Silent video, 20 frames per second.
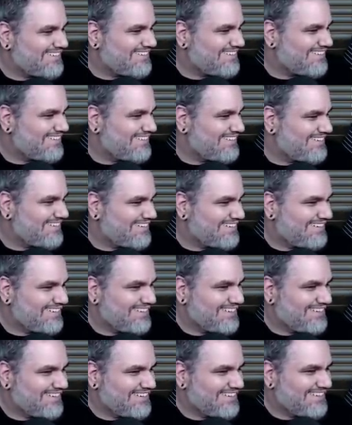I just thought it was
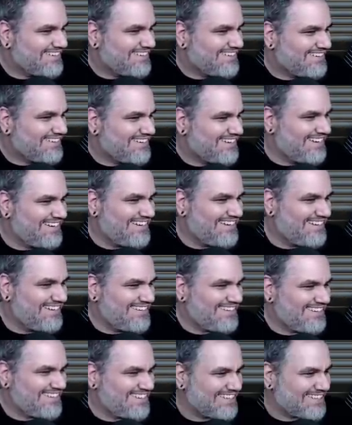it.
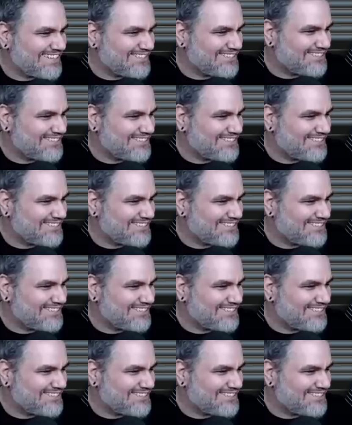You think